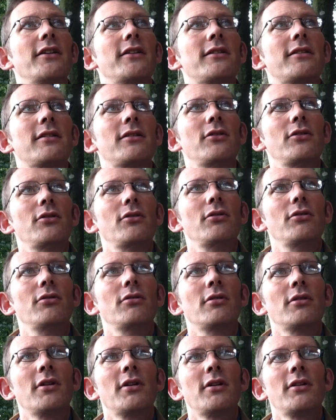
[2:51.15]
to
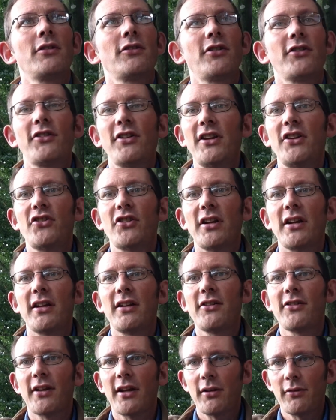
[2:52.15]
teach in
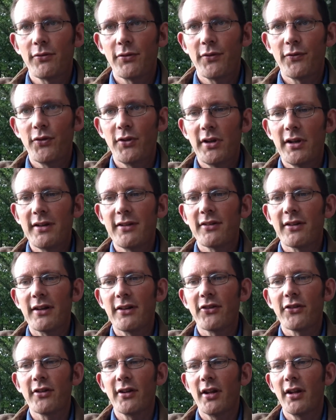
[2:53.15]
Kinsale for a few years
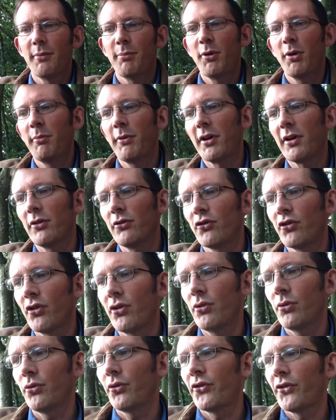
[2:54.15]
and start the permaculture
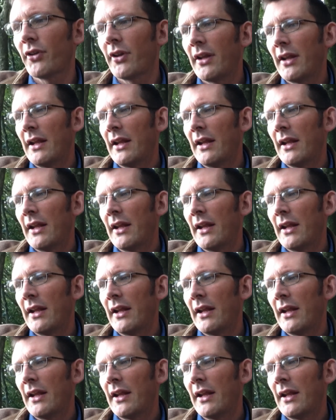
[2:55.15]
course,